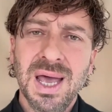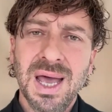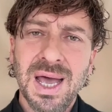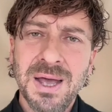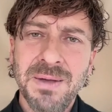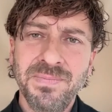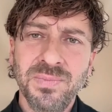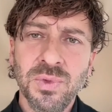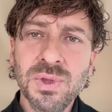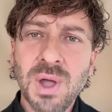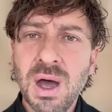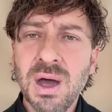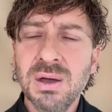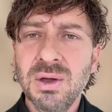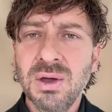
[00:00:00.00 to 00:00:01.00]

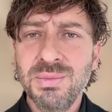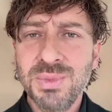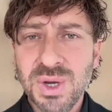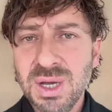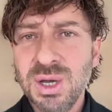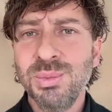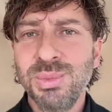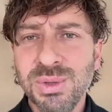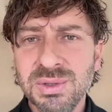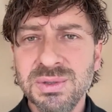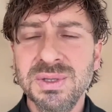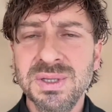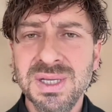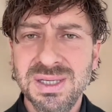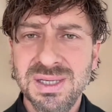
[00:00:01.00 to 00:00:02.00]
non-communicable
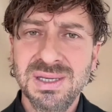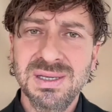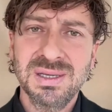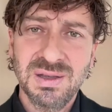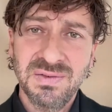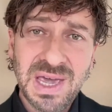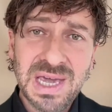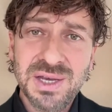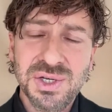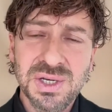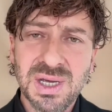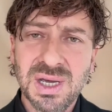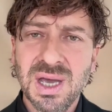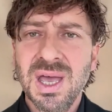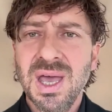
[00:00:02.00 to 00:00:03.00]
diseases of
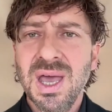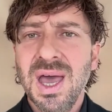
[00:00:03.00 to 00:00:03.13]
aging